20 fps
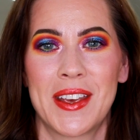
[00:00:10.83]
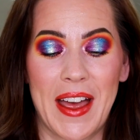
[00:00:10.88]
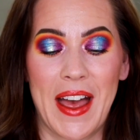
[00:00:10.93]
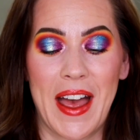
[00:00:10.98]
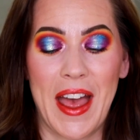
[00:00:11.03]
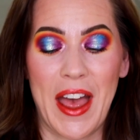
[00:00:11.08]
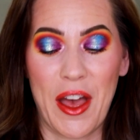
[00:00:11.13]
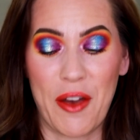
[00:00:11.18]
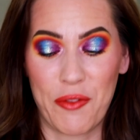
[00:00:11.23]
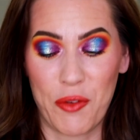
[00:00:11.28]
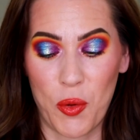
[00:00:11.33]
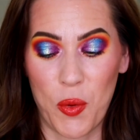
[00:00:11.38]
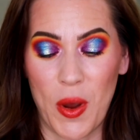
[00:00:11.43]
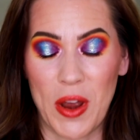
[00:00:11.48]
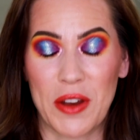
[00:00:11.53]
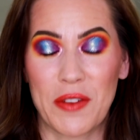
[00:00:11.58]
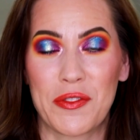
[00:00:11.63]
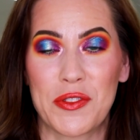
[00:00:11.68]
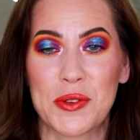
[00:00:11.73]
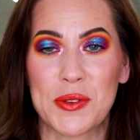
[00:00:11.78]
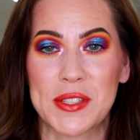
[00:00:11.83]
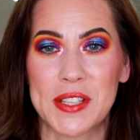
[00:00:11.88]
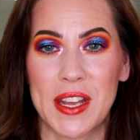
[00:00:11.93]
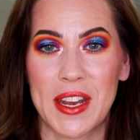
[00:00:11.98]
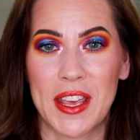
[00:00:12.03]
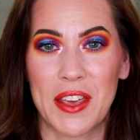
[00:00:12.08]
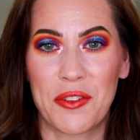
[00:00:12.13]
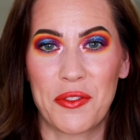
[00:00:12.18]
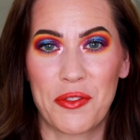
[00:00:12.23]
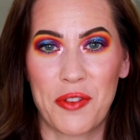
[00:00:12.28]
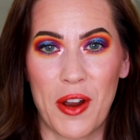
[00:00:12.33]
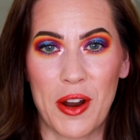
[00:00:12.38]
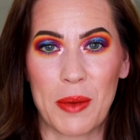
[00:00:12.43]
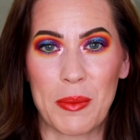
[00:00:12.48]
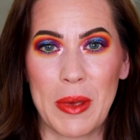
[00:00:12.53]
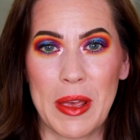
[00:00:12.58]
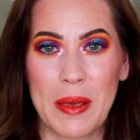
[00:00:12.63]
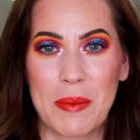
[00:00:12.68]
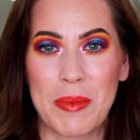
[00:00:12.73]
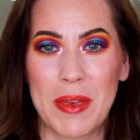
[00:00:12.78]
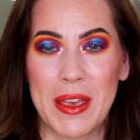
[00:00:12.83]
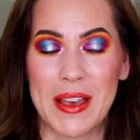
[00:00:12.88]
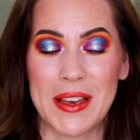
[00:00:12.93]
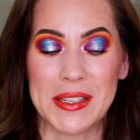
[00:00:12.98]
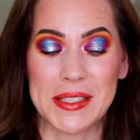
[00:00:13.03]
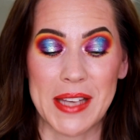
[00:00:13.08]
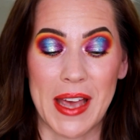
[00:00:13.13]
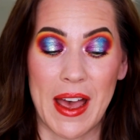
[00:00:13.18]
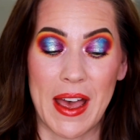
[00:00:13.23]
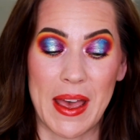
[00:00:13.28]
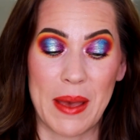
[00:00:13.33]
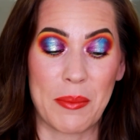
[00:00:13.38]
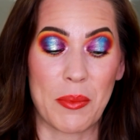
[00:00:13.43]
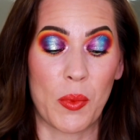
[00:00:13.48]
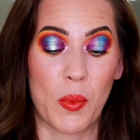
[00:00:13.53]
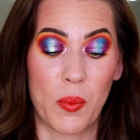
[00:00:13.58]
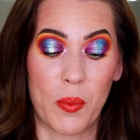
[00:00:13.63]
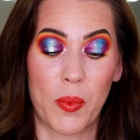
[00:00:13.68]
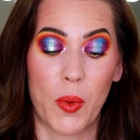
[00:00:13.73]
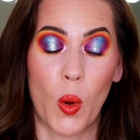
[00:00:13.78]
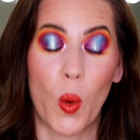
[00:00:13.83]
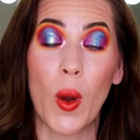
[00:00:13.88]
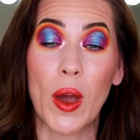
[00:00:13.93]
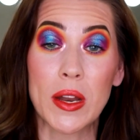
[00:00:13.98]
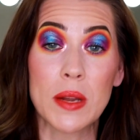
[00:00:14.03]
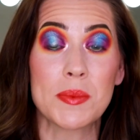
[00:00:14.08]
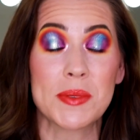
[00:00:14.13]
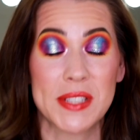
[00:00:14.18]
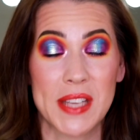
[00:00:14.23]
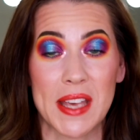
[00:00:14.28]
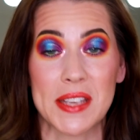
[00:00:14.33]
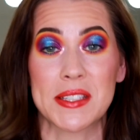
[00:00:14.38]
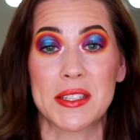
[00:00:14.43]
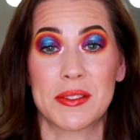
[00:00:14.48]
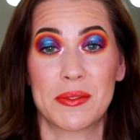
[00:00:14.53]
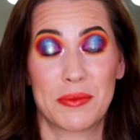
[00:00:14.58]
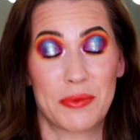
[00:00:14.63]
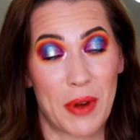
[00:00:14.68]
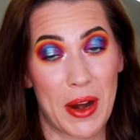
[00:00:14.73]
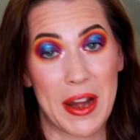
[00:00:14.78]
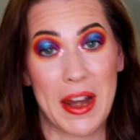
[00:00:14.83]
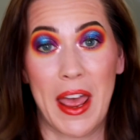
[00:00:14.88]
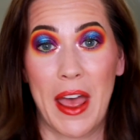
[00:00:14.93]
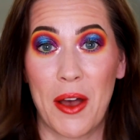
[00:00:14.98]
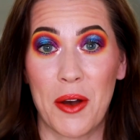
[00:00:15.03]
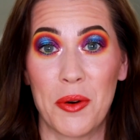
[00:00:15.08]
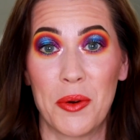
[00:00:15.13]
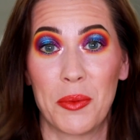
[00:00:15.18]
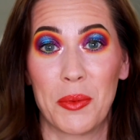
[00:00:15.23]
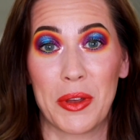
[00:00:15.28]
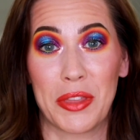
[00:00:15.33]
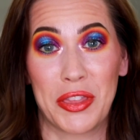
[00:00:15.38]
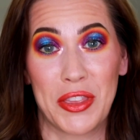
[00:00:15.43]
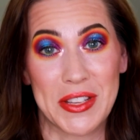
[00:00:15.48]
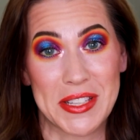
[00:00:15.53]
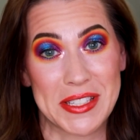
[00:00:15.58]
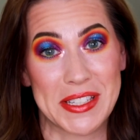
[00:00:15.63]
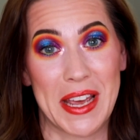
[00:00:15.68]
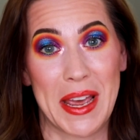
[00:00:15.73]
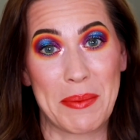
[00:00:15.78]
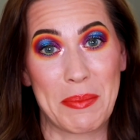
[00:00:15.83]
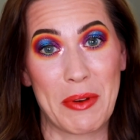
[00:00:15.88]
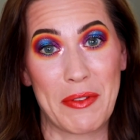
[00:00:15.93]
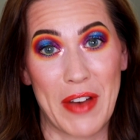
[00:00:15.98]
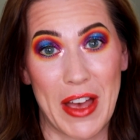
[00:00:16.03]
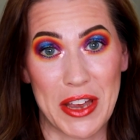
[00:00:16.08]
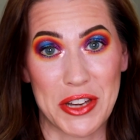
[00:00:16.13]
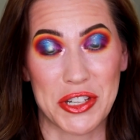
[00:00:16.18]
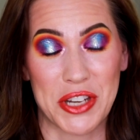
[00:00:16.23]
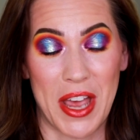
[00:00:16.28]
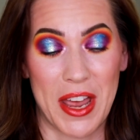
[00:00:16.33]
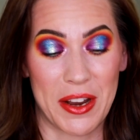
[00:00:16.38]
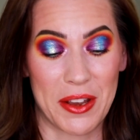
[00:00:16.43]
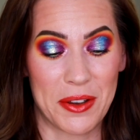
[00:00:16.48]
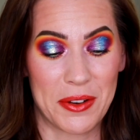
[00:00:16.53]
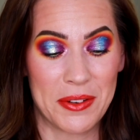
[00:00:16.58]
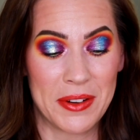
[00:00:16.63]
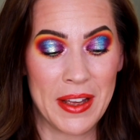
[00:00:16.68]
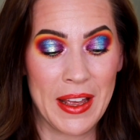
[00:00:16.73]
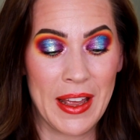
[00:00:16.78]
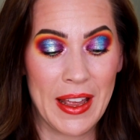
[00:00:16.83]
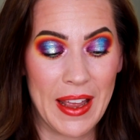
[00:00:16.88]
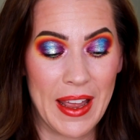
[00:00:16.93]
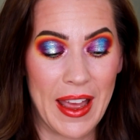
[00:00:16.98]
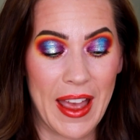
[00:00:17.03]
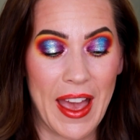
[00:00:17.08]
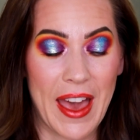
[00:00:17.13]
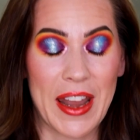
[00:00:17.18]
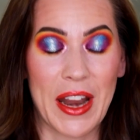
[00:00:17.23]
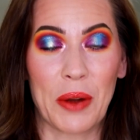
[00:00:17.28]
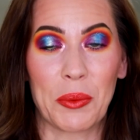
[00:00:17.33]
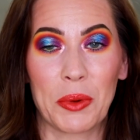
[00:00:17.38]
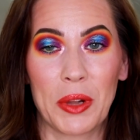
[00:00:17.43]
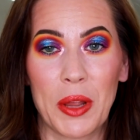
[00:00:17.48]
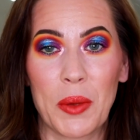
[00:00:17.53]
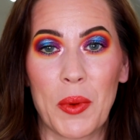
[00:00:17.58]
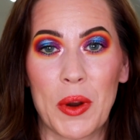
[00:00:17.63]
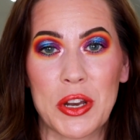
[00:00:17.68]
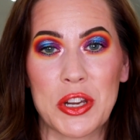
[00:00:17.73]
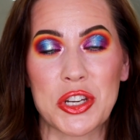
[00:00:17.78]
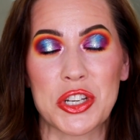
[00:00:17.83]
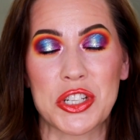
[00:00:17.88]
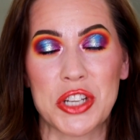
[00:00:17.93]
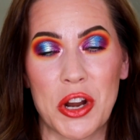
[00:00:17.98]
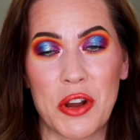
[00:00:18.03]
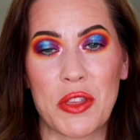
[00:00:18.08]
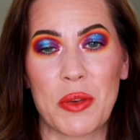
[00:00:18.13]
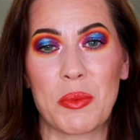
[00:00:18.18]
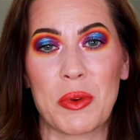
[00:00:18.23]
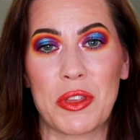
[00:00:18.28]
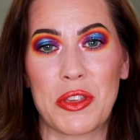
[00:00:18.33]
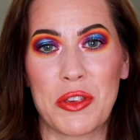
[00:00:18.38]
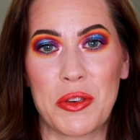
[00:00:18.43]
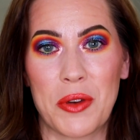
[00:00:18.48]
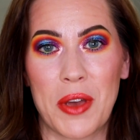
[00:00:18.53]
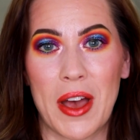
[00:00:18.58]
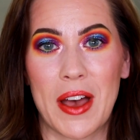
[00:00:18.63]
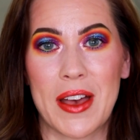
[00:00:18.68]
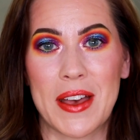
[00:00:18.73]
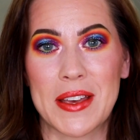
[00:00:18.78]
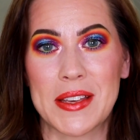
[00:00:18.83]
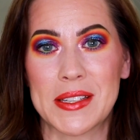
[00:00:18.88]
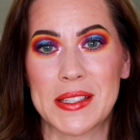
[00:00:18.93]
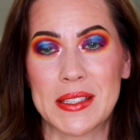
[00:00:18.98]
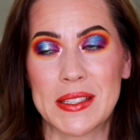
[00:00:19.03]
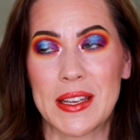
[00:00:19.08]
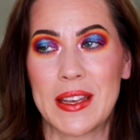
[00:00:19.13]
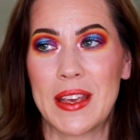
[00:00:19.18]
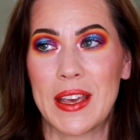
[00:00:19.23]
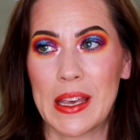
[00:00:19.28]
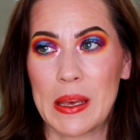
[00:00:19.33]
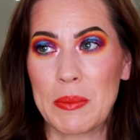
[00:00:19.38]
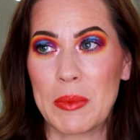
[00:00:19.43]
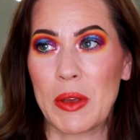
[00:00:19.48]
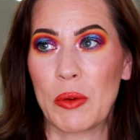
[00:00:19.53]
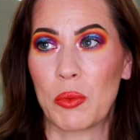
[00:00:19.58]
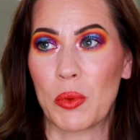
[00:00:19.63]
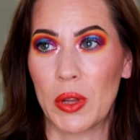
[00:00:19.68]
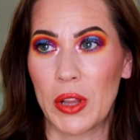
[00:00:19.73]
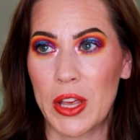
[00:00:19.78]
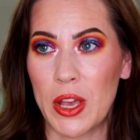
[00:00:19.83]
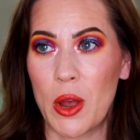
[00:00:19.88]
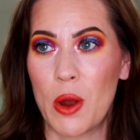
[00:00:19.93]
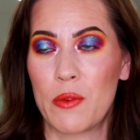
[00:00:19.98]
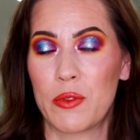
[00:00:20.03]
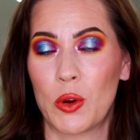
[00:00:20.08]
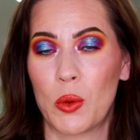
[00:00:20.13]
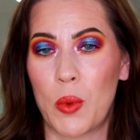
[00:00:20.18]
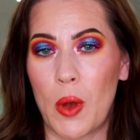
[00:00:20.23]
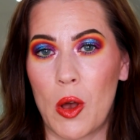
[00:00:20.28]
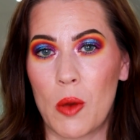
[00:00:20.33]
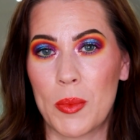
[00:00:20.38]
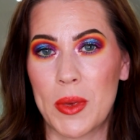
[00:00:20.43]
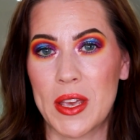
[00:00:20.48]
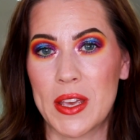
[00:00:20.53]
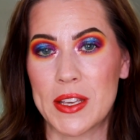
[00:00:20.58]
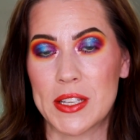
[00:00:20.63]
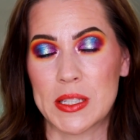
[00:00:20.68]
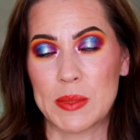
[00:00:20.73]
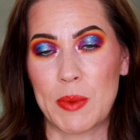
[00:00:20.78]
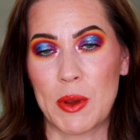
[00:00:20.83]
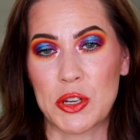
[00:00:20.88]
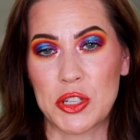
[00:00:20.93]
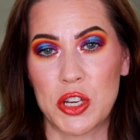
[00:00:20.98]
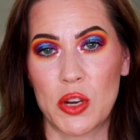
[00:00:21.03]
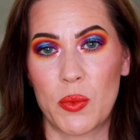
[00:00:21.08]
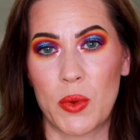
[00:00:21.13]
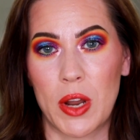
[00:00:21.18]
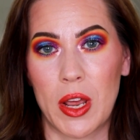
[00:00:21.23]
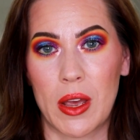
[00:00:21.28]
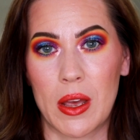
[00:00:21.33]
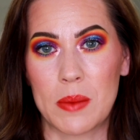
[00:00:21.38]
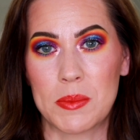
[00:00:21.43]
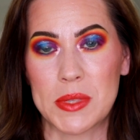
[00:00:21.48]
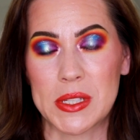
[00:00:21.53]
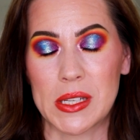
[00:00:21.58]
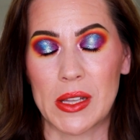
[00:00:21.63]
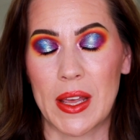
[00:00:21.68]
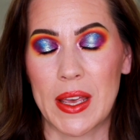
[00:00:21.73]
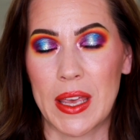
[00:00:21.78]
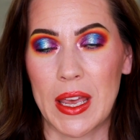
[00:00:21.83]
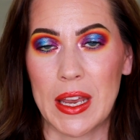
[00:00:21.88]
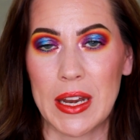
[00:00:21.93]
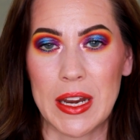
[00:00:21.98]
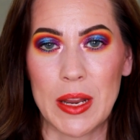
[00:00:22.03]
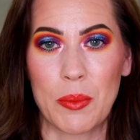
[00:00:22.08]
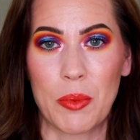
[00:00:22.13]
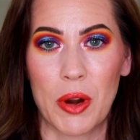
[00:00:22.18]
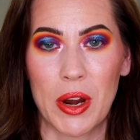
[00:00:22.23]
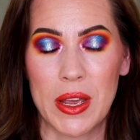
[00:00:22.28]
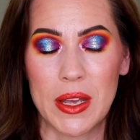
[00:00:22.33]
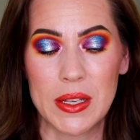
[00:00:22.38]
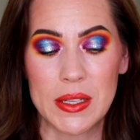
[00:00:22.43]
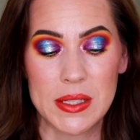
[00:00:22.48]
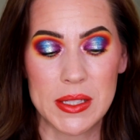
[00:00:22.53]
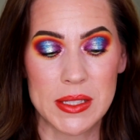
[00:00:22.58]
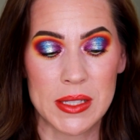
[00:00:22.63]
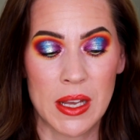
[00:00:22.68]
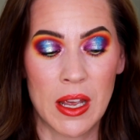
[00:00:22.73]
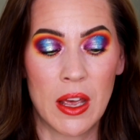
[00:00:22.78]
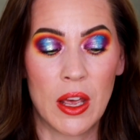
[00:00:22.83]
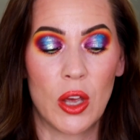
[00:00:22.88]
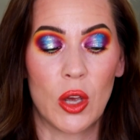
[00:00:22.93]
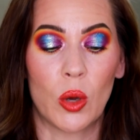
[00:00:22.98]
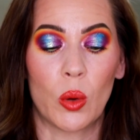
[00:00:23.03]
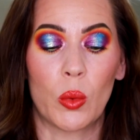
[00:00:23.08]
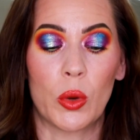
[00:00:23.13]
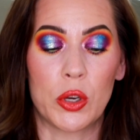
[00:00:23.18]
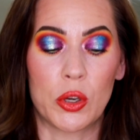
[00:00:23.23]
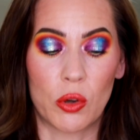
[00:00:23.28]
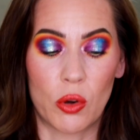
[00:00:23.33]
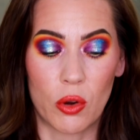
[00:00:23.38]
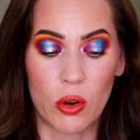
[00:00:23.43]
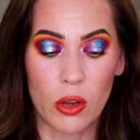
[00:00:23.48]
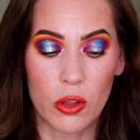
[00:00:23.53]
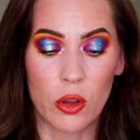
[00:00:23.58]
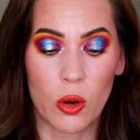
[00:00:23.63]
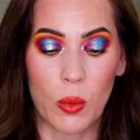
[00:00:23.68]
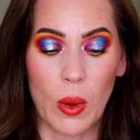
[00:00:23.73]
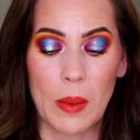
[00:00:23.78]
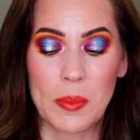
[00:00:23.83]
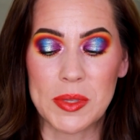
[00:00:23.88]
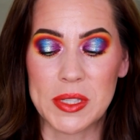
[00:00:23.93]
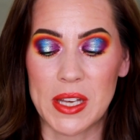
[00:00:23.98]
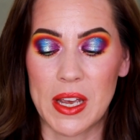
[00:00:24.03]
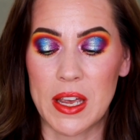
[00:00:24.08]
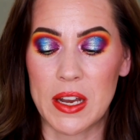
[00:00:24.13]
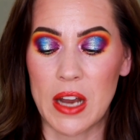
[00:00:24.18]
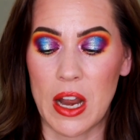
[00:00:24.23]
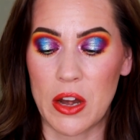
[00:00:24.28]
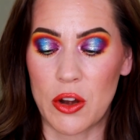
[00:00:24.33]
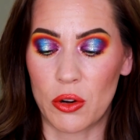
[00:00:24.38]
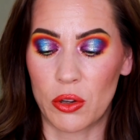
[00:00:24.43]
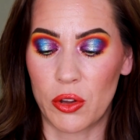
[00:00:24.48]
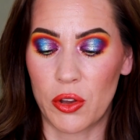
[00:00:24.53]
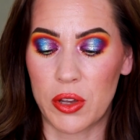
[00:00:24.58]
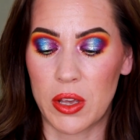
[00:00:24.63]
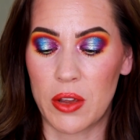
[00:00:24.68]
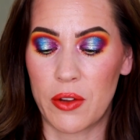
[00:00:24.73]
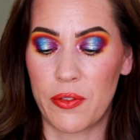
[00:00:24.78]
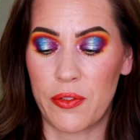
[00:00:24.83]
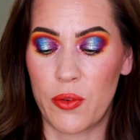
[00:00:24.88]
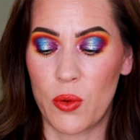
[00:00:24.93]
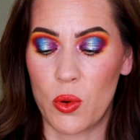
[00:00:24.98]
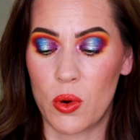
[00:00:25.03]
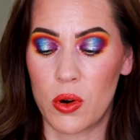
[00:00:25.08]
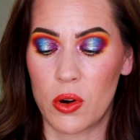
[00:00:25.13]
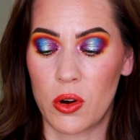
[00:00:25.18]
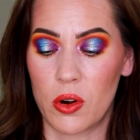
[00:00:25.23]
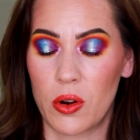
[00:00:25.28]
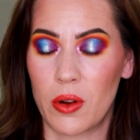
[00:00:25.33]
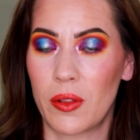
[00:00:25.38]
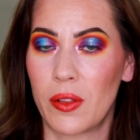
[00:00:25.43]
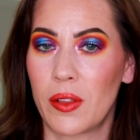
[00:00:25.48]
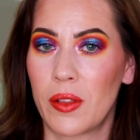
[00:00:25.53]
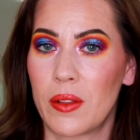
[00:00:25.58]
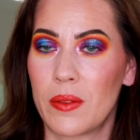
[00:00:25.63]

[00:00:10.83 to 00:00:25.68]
I have quite a few sitting in front of me because I am quite obsessed right now with this type of eyeshadow, and I really wanted to share them with you guys. It can be really overwhelming, especially when it comes to like indie brands, when you're on their website and you're looking for